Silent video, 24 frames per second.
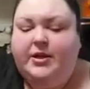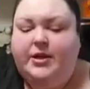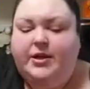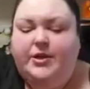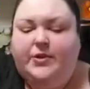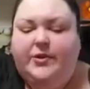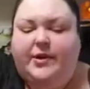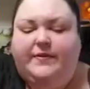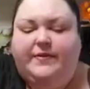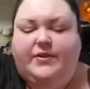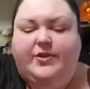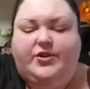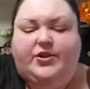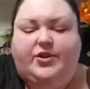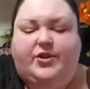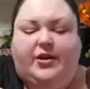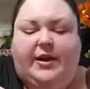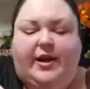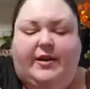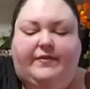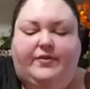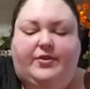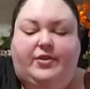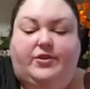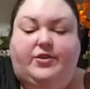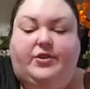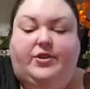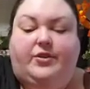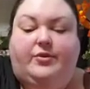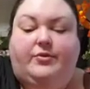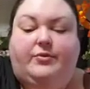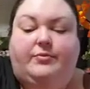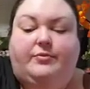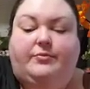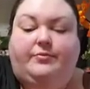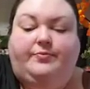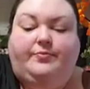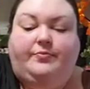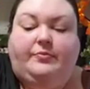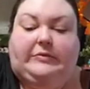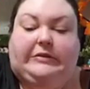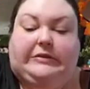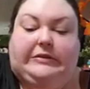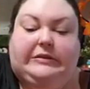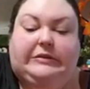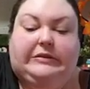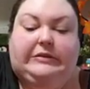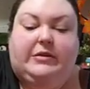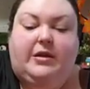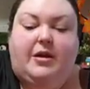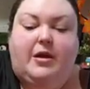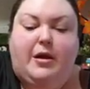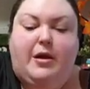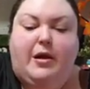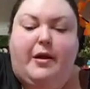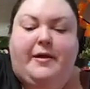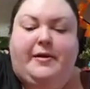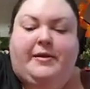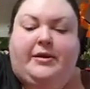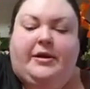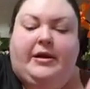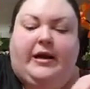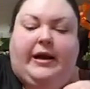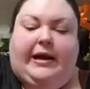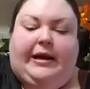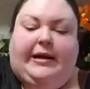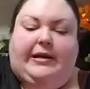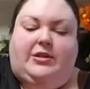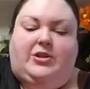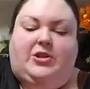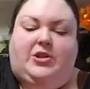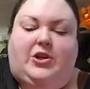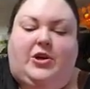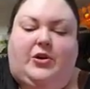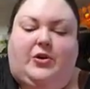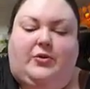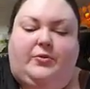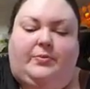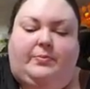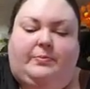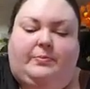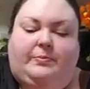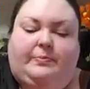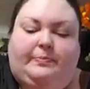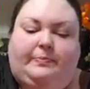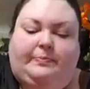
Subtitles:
I do have dessert after too. Alright, so